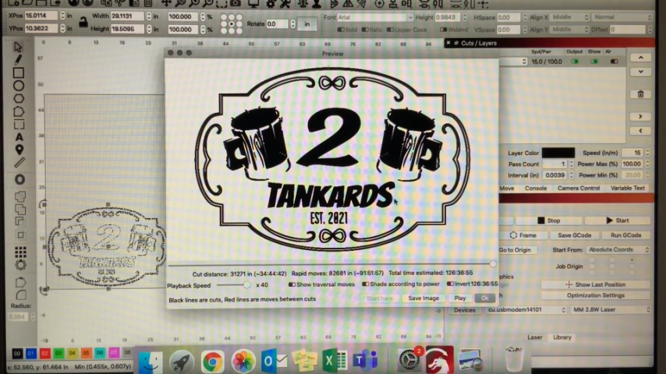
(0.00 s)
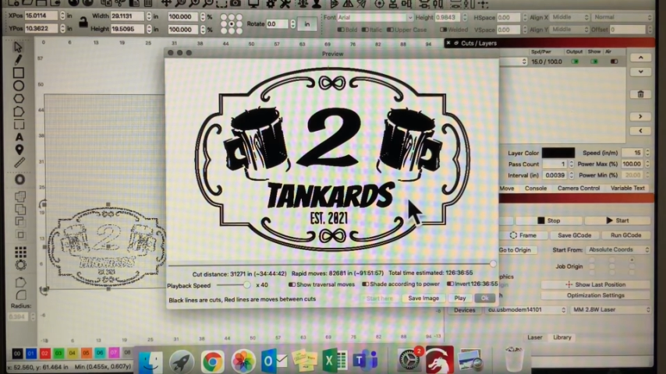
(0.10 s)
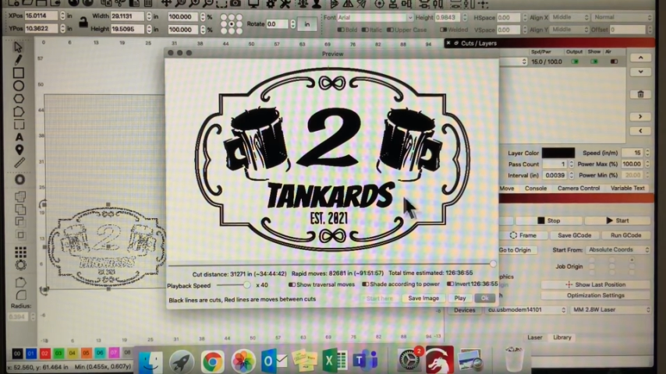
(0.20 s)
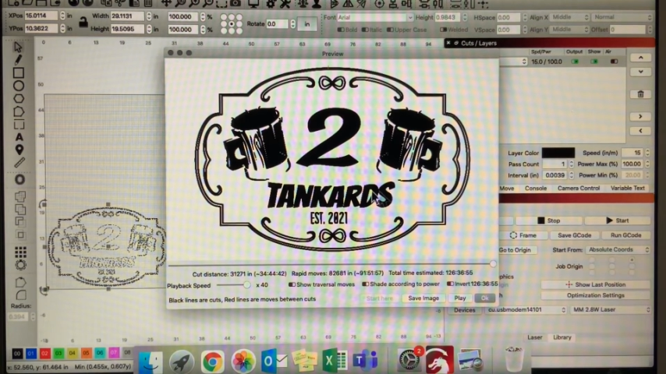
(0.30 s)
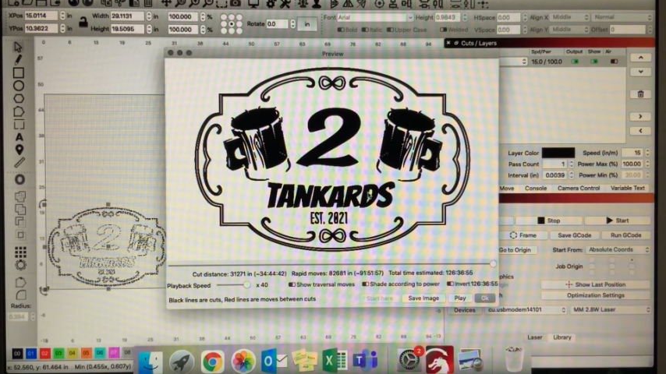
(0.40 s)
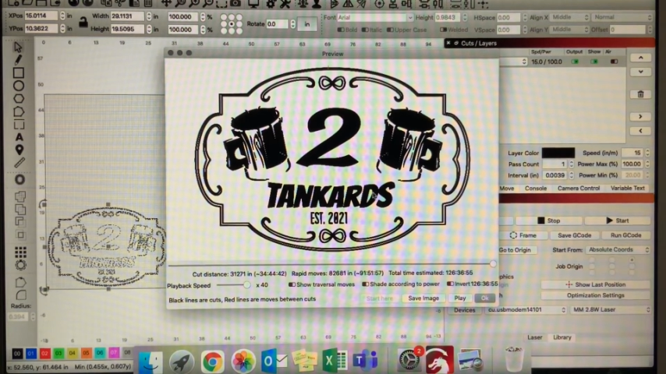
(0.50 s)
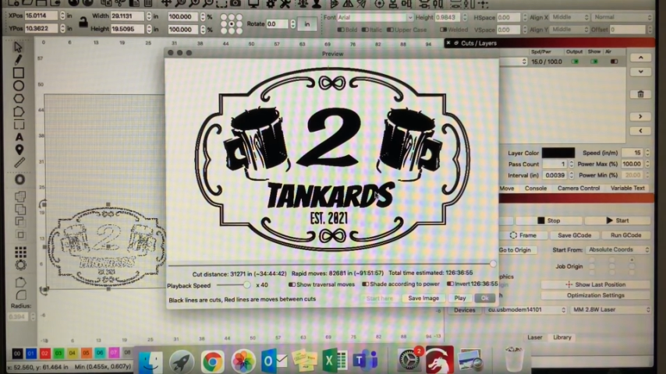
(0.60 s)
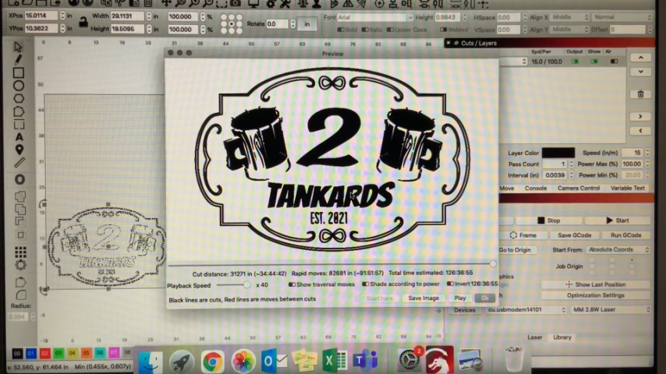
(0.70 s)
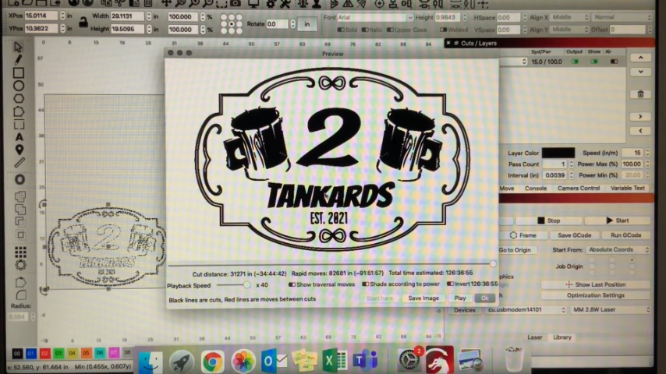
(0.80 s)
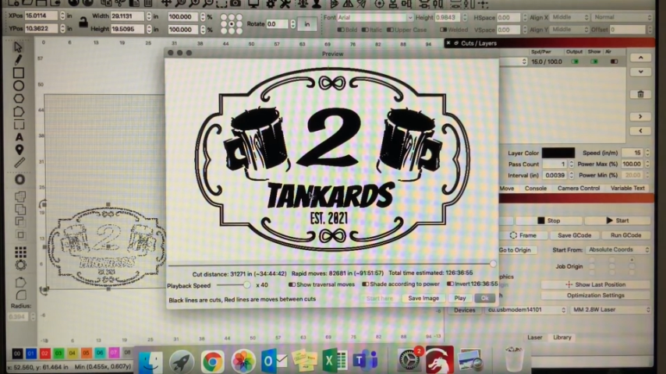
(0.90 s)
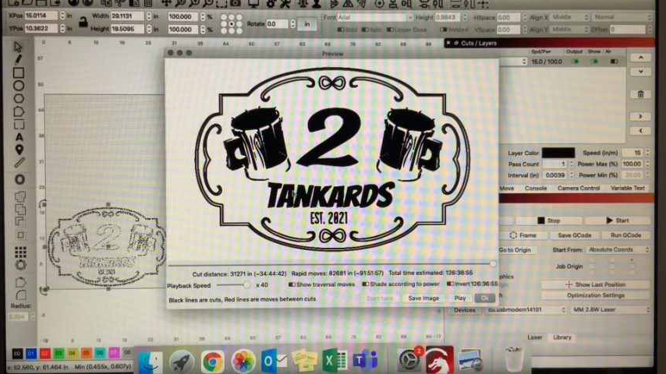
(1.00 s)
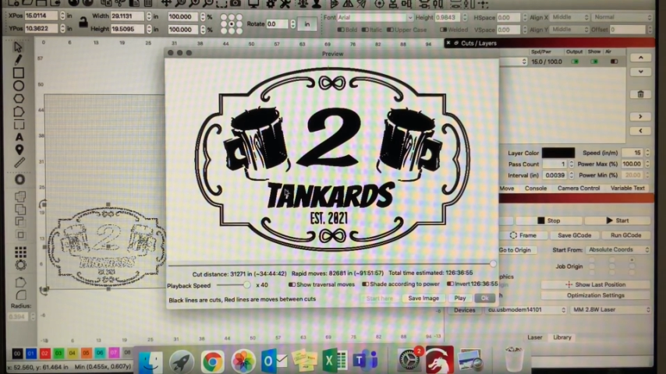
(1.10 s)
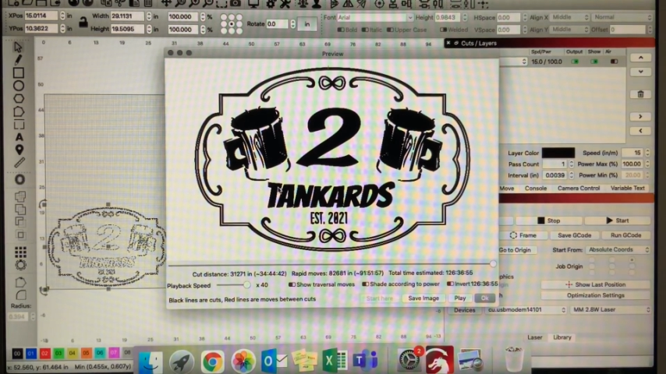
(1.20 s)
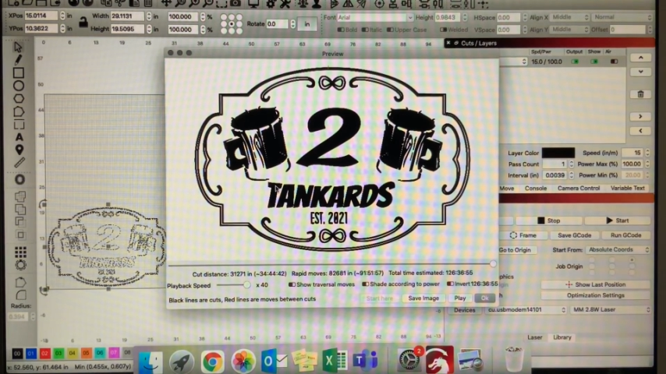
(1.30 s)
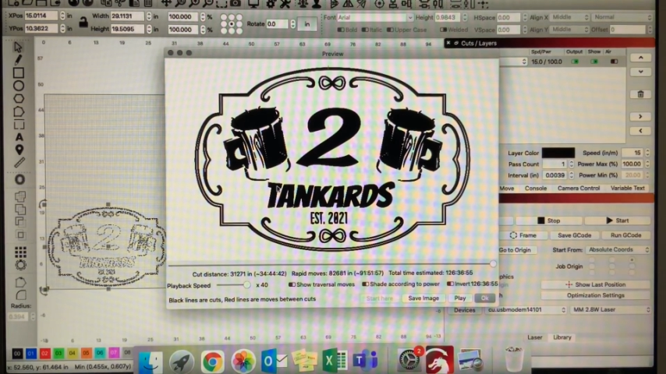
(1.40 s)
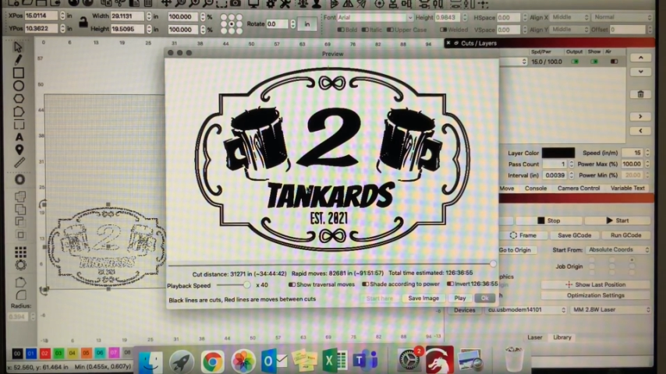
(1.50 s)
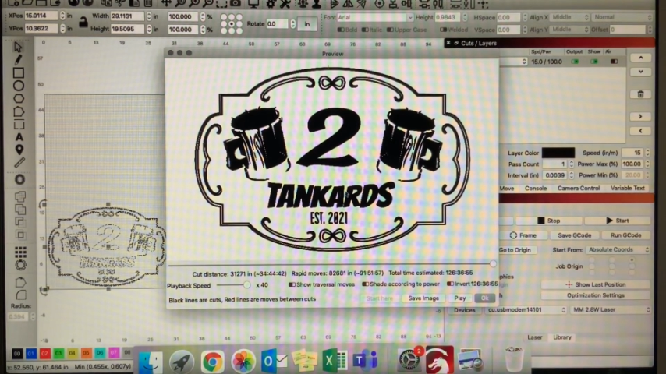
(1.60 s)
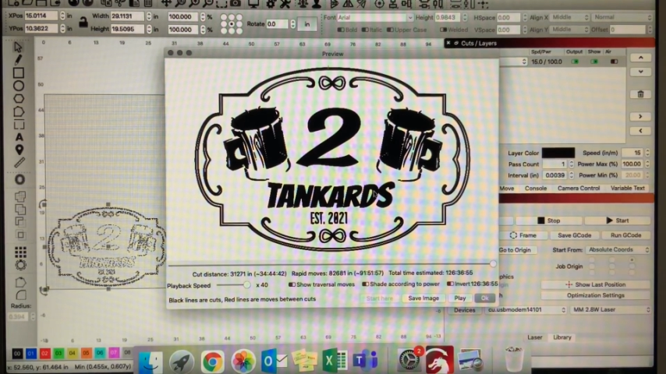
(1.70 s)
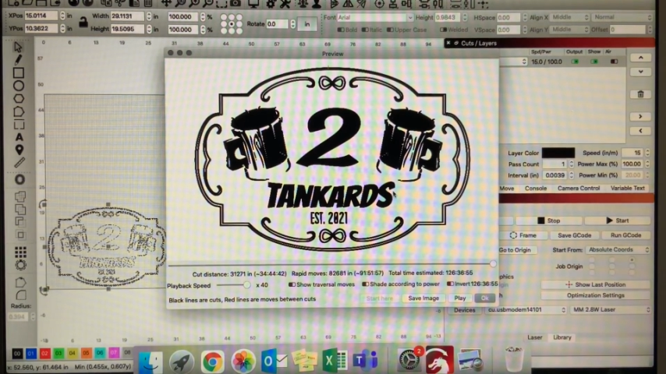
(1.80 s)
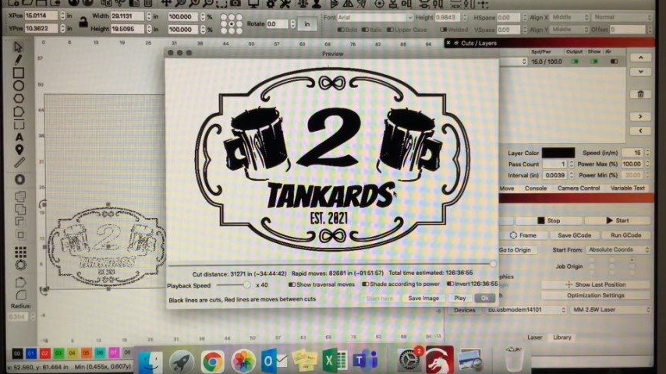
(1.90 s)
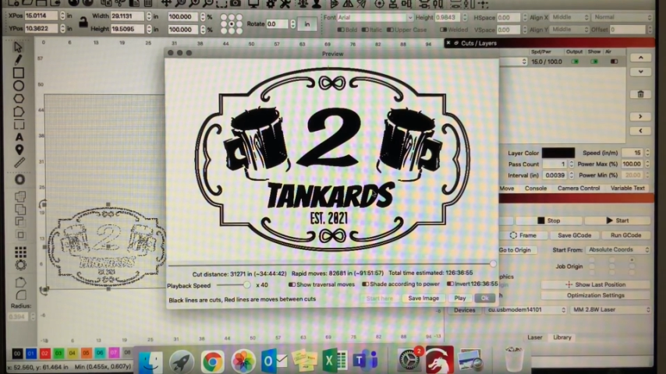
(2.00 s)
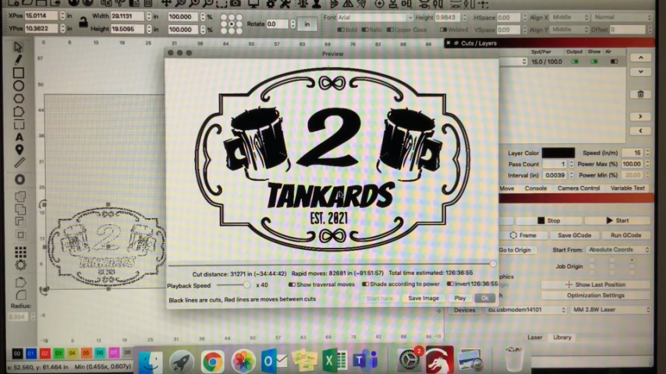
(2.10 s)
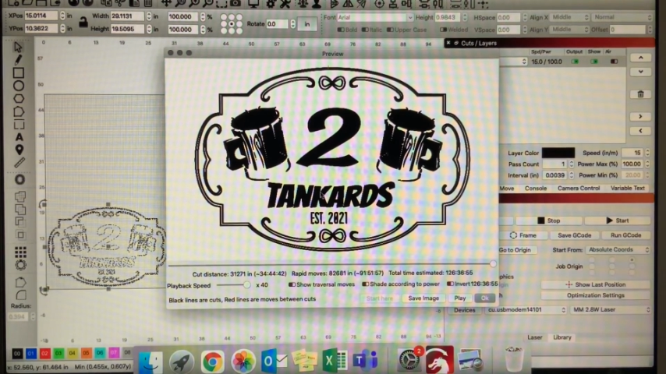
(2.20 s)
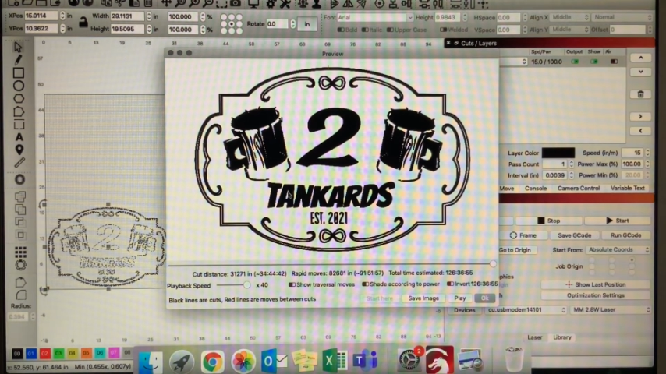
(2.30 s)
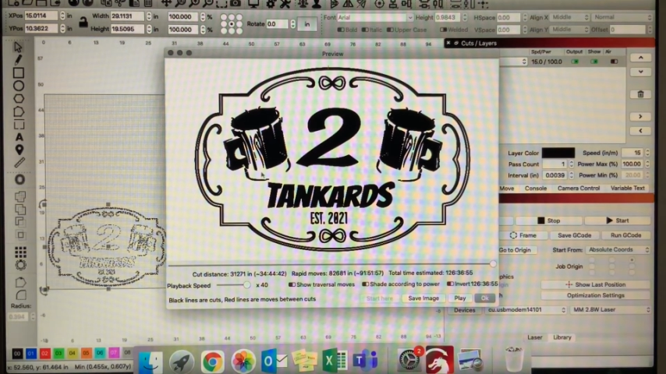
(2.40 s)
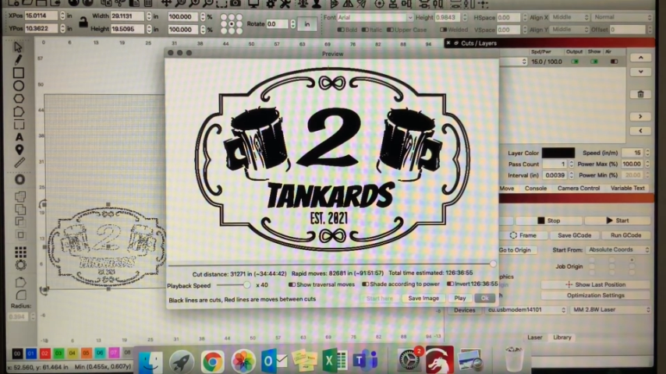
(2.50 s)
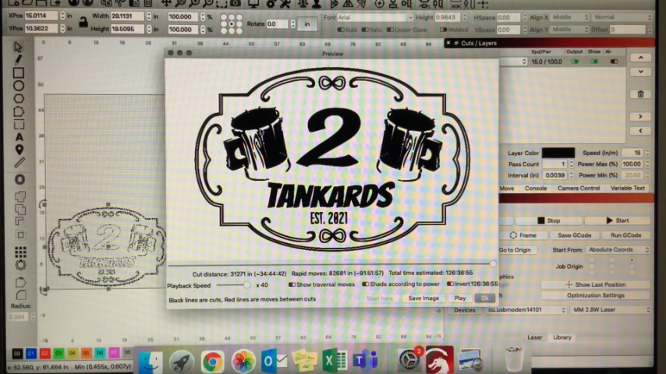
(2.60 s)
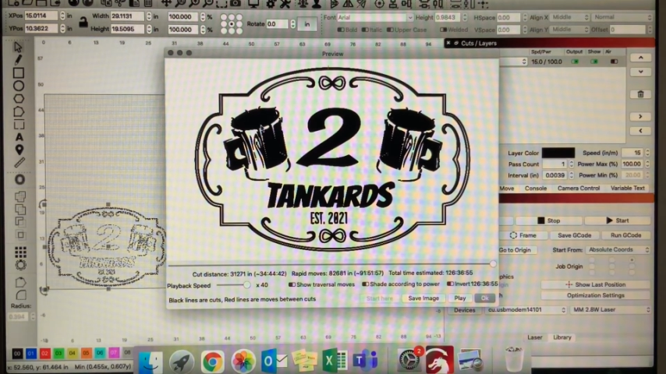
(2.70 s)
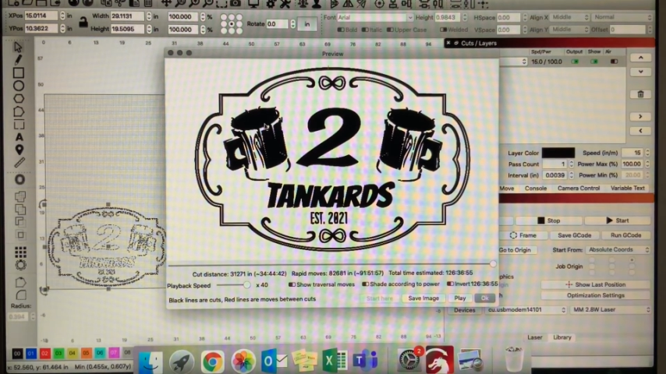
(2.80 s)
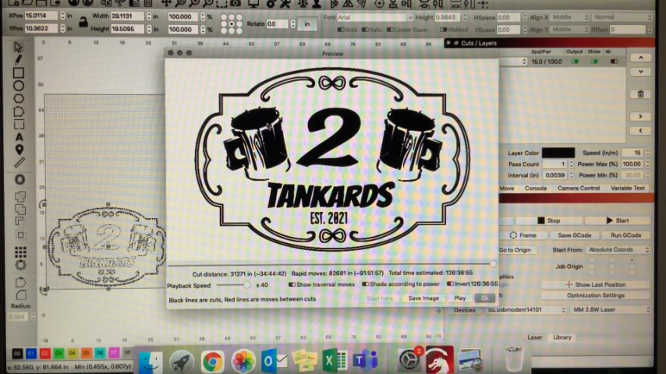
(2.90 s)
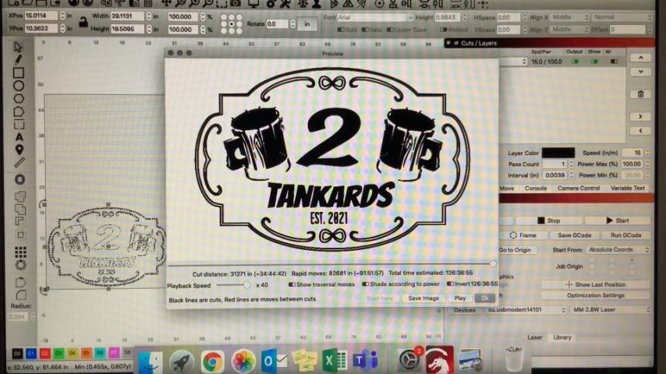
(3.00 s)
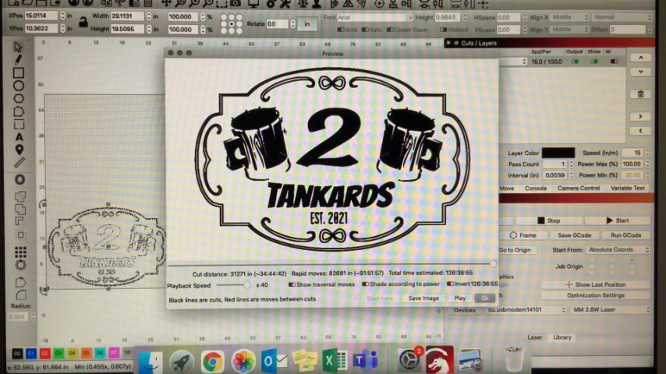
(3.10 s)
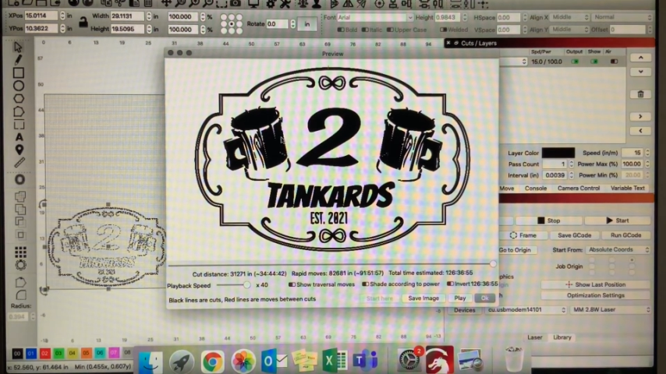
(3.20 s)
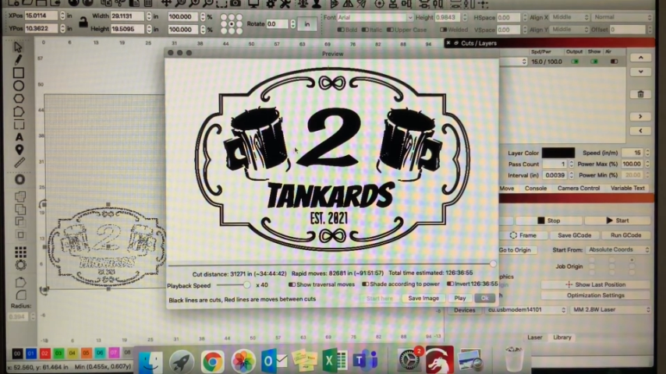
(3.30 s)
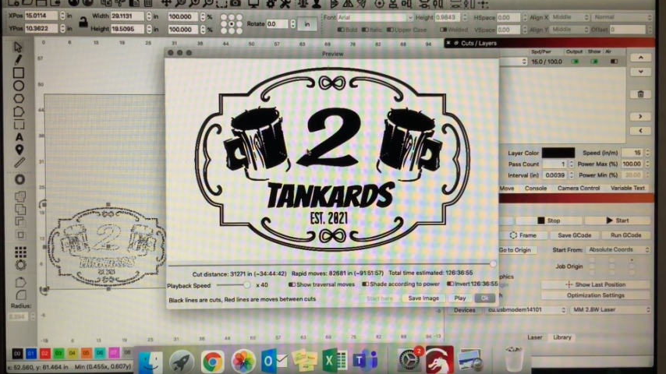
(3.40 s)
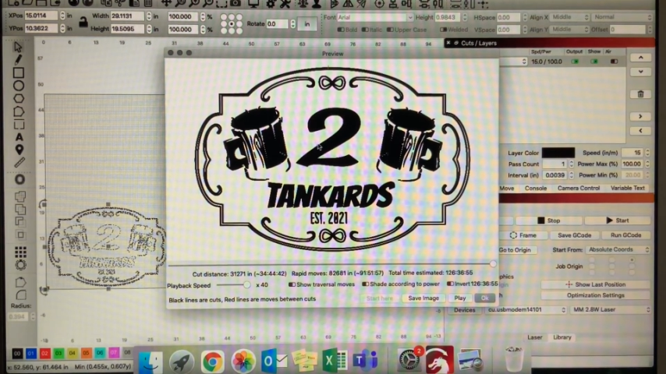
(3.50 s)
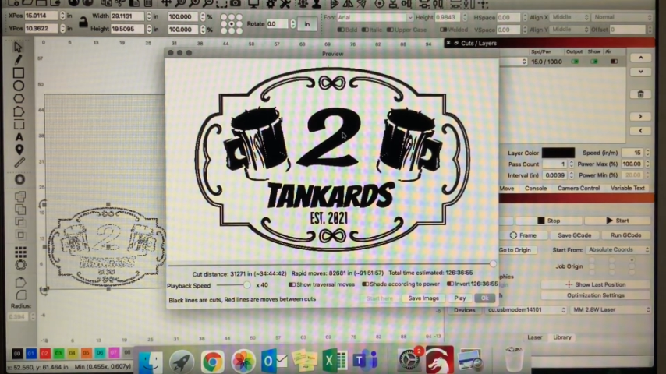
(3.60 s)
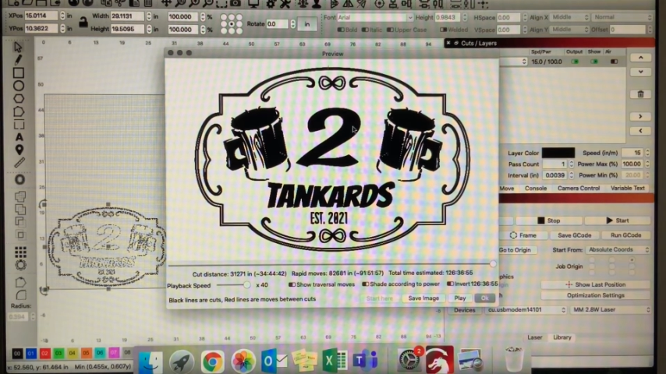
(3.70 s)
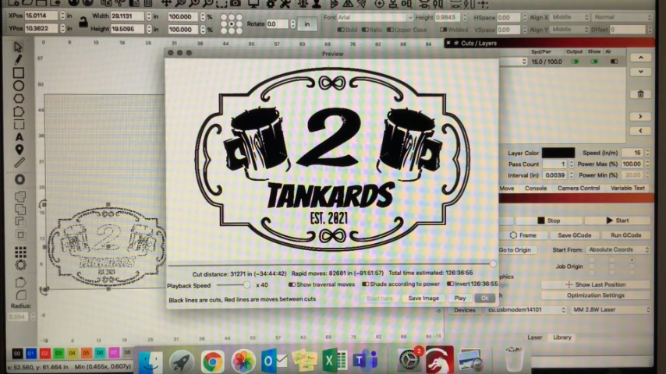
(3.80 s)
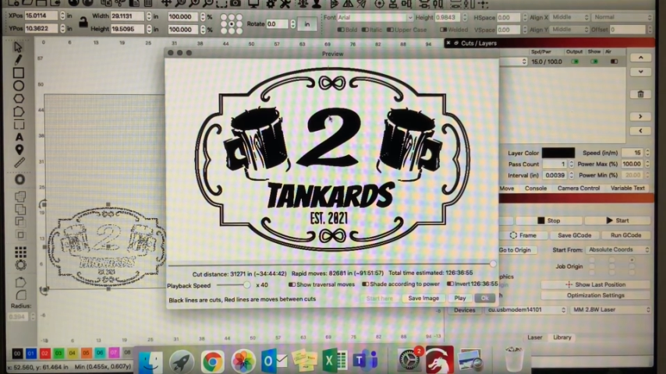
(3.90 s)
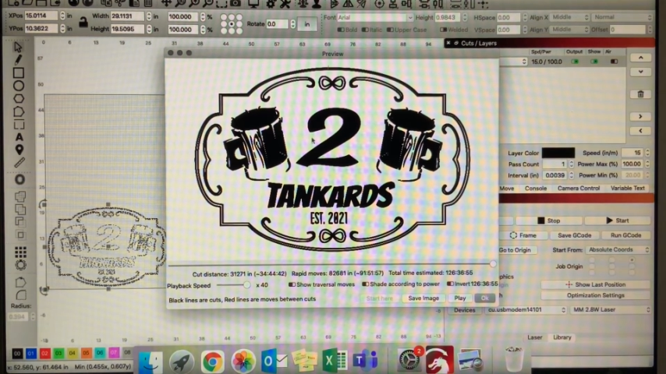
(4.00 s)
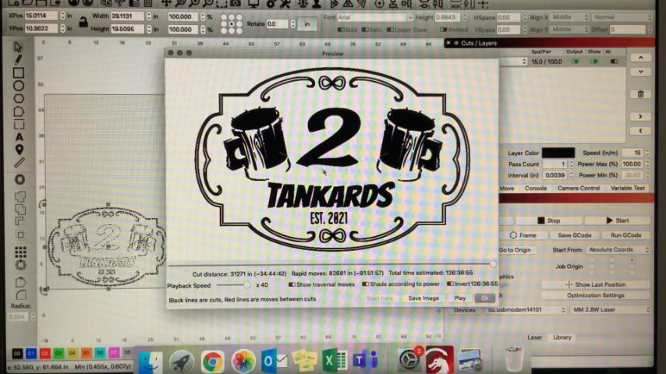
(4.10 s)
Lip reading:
No face is visible, so there are no lips to read.